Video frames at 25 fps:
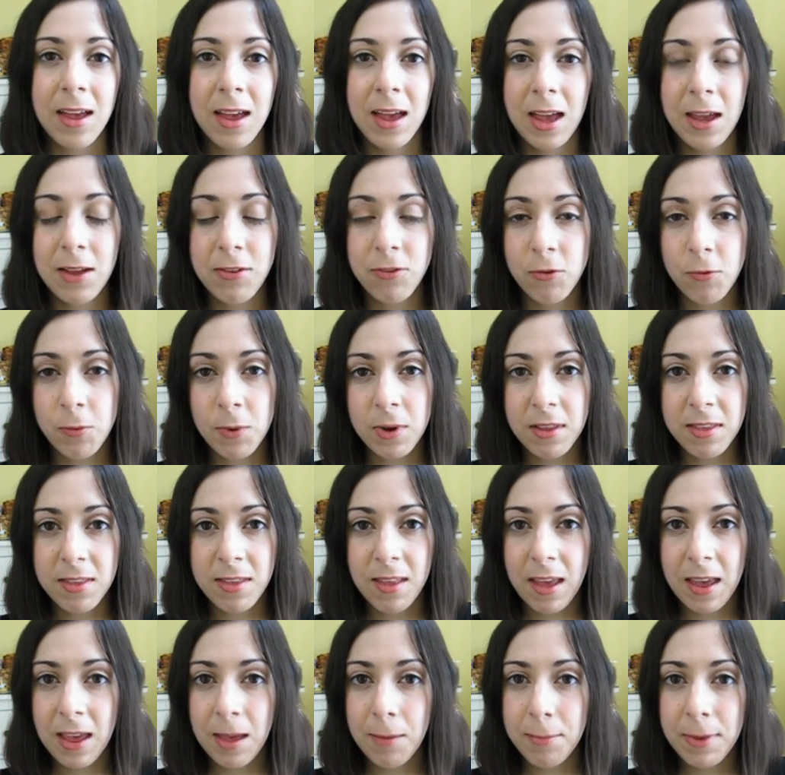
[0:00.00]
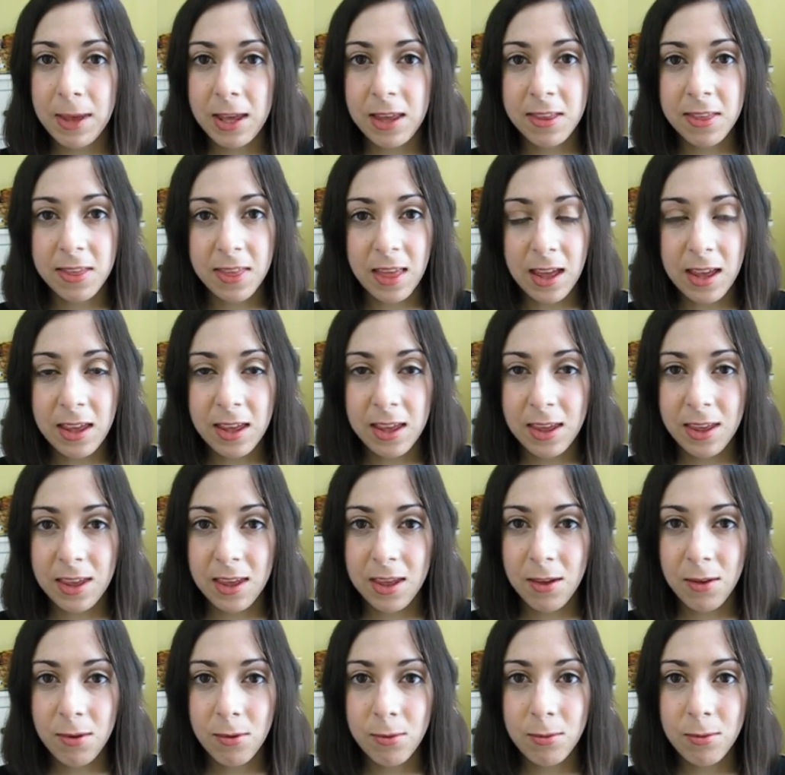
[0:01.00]
I just want to say a big thank
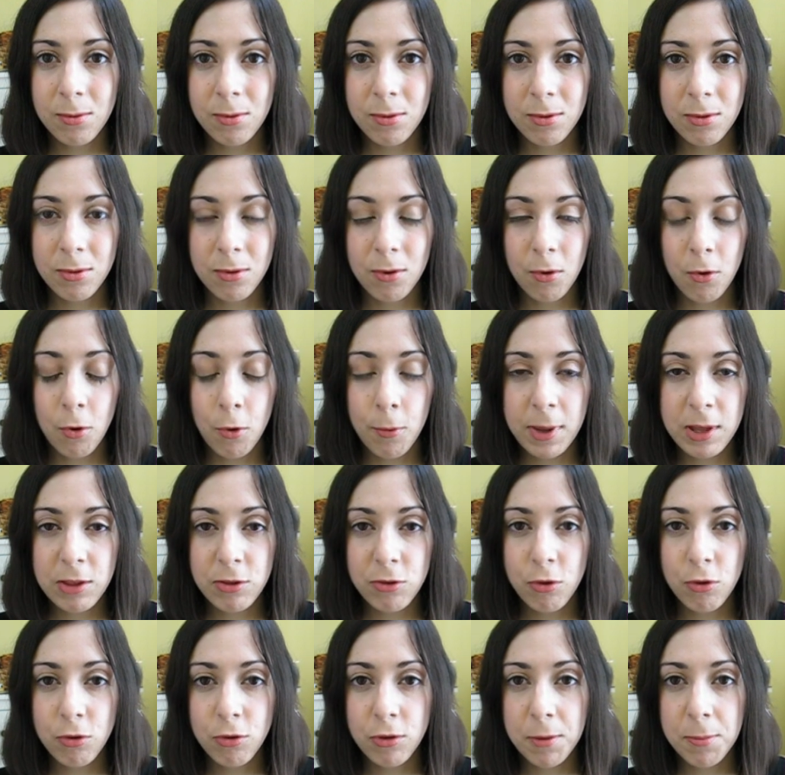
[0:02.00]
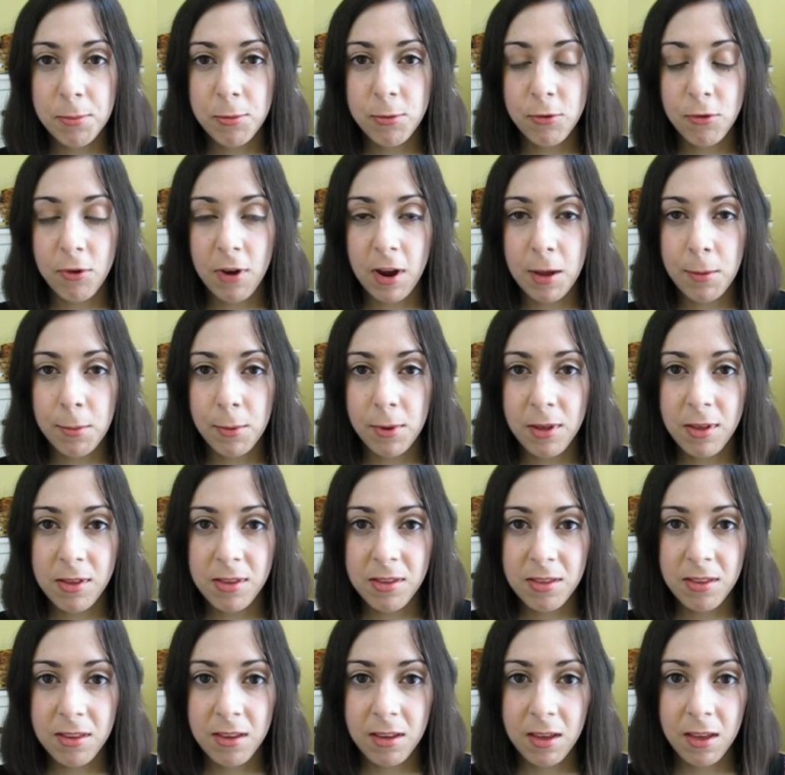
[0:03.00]
you to all my new subscribers.
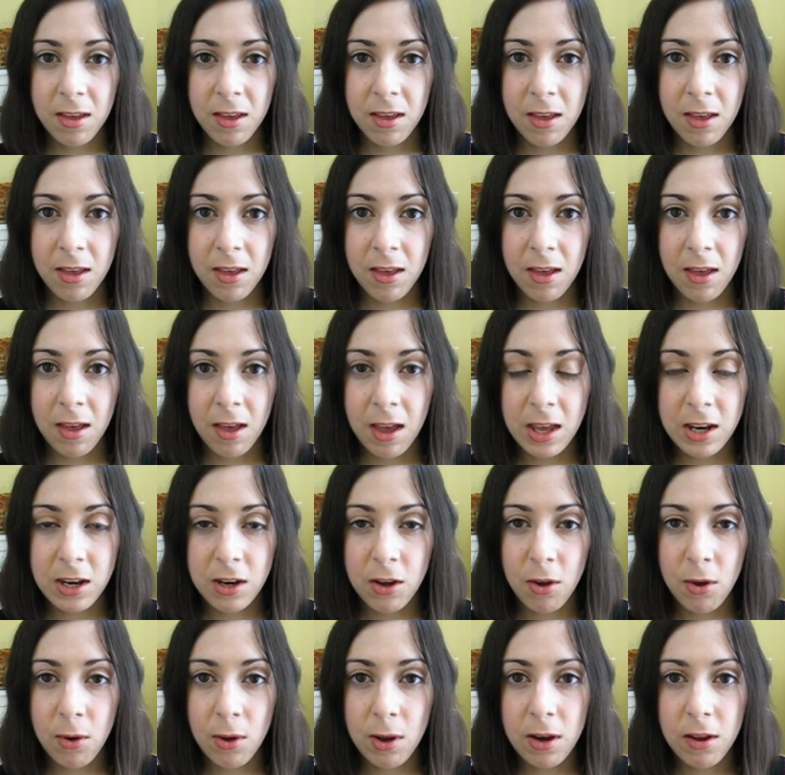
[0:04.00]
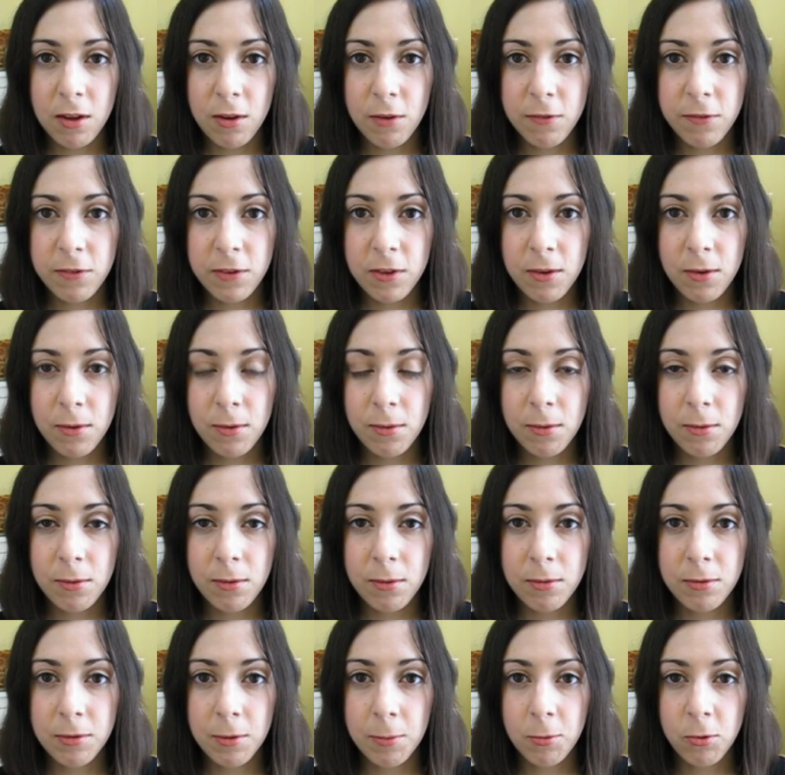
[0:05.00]
I know a lot of you
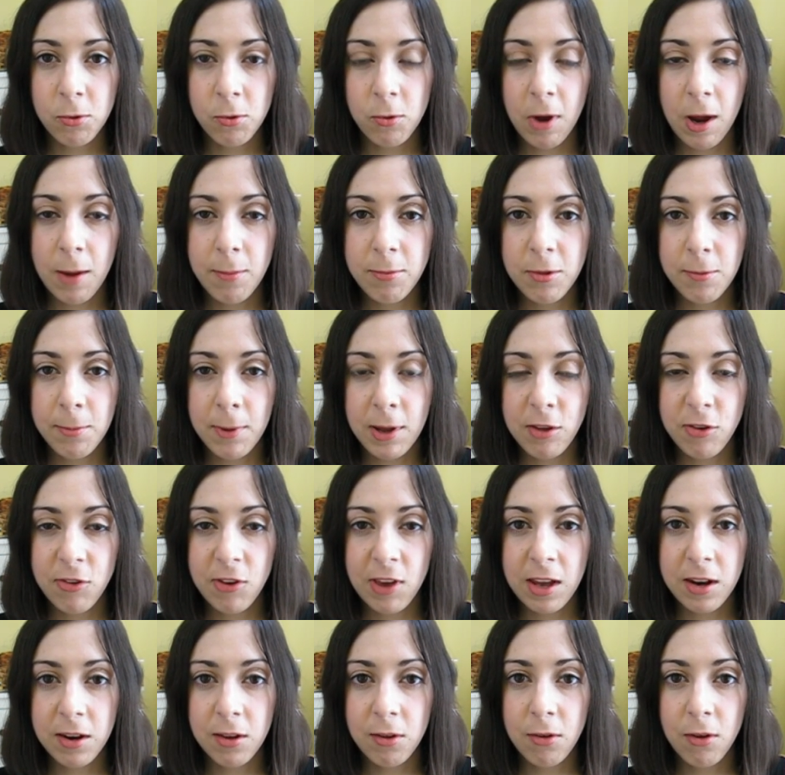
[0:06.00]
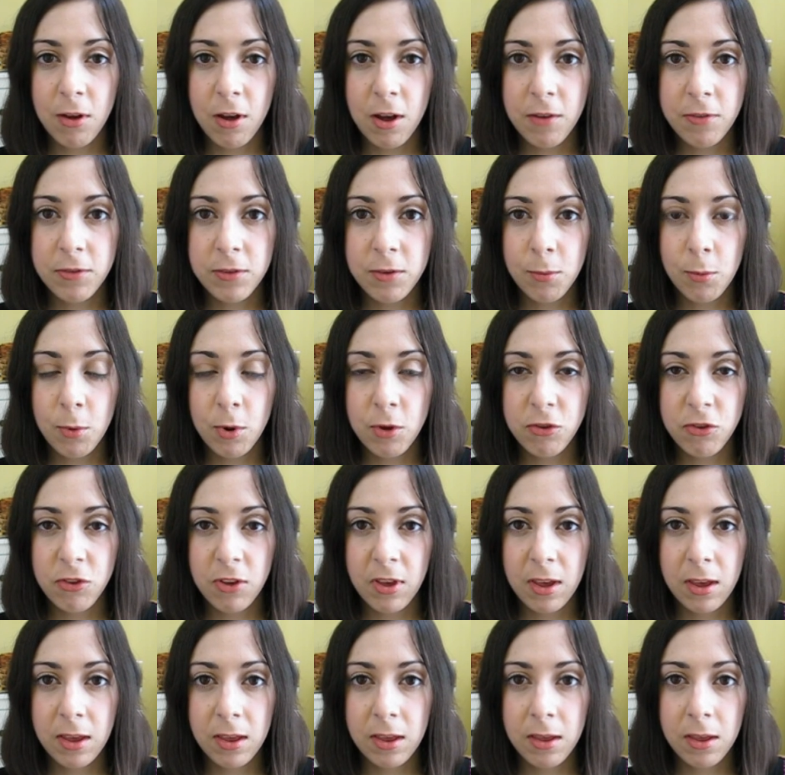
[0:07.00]
subscribed to my channel after
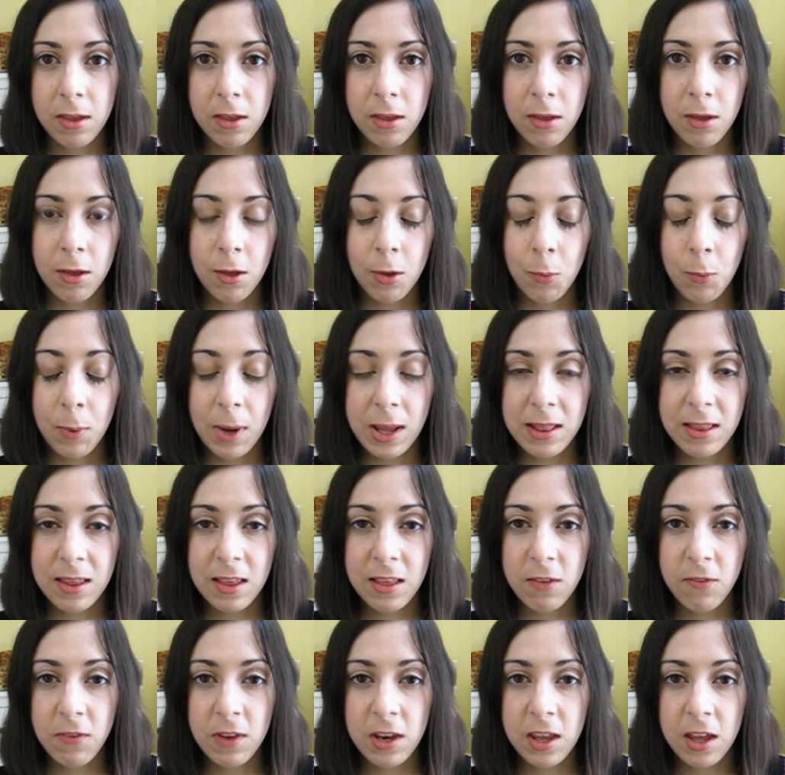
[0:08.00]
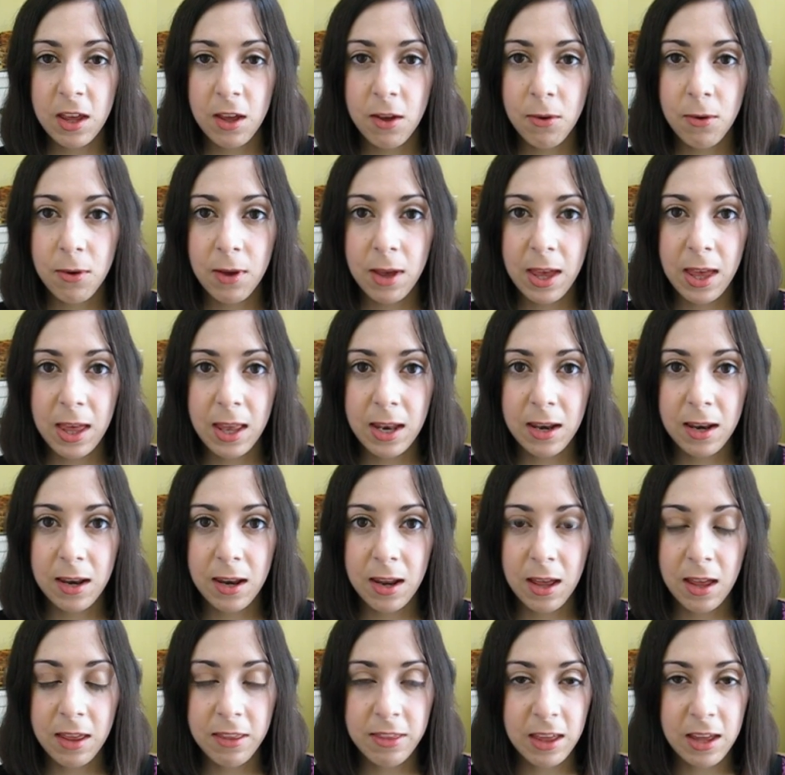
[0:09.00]
watching Wendy's video, and
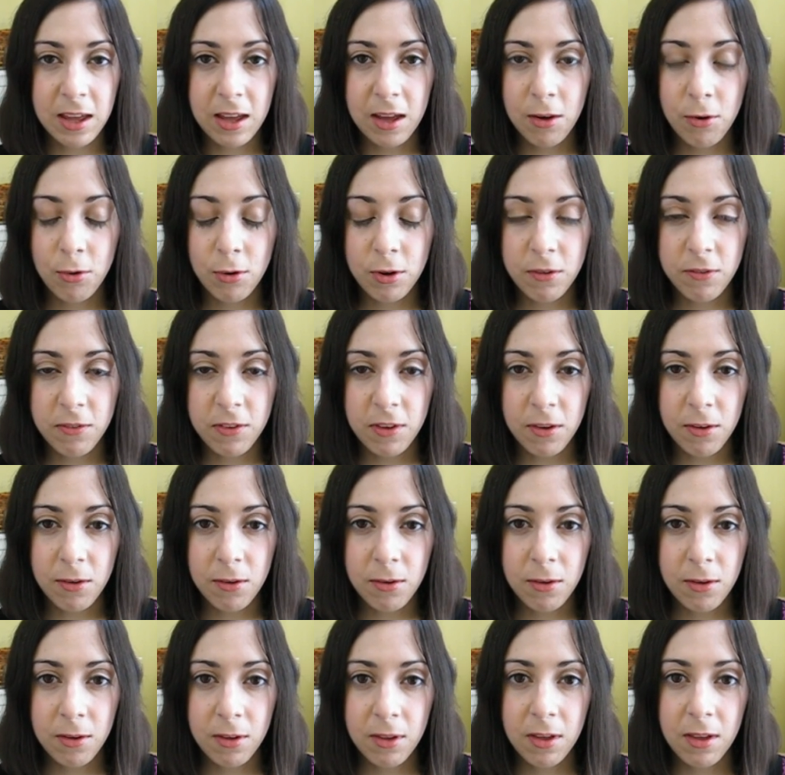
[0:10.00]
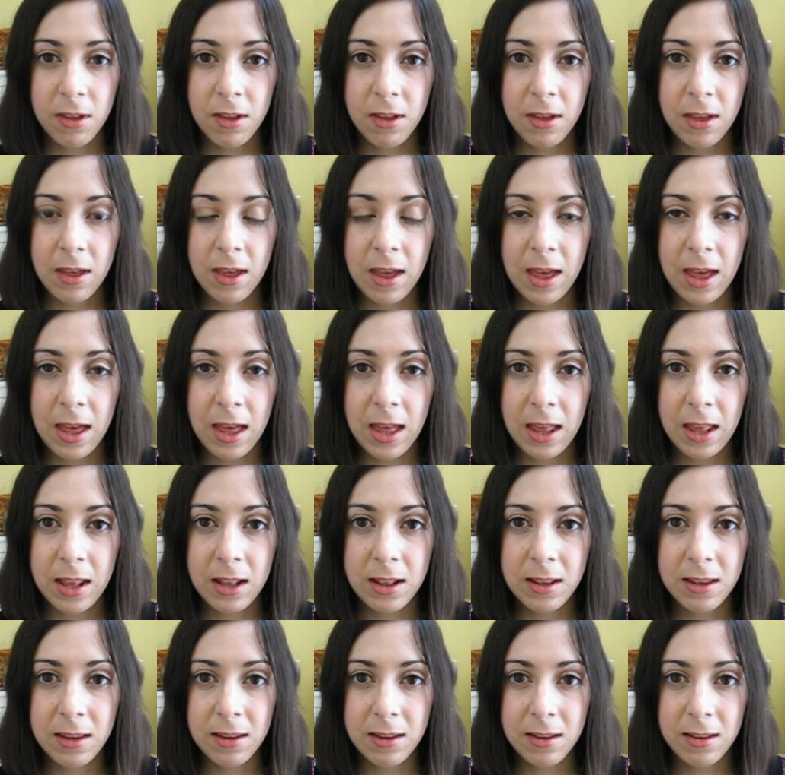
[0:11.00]
I thank all of you,
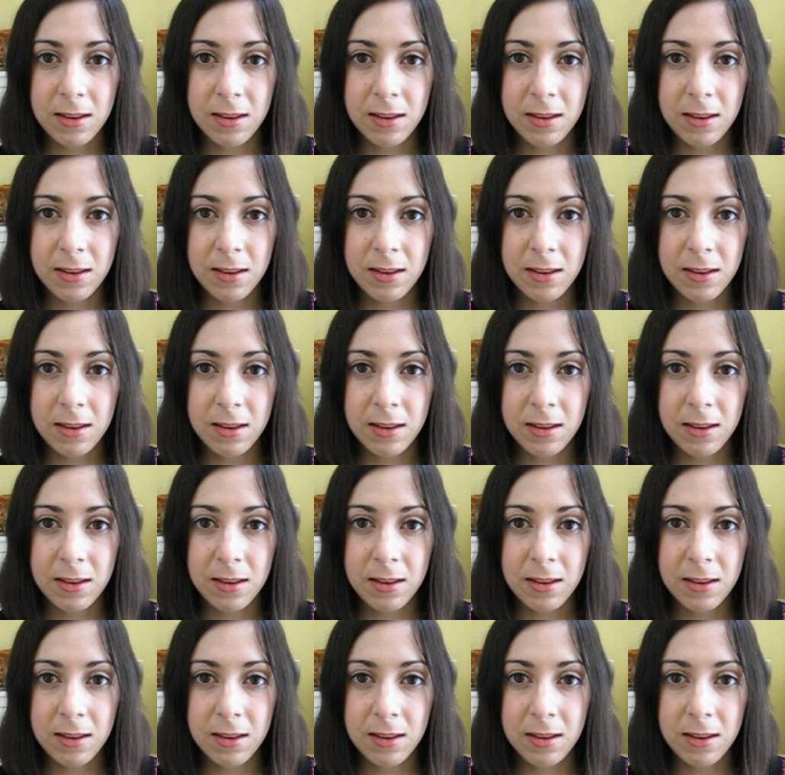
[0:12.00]
and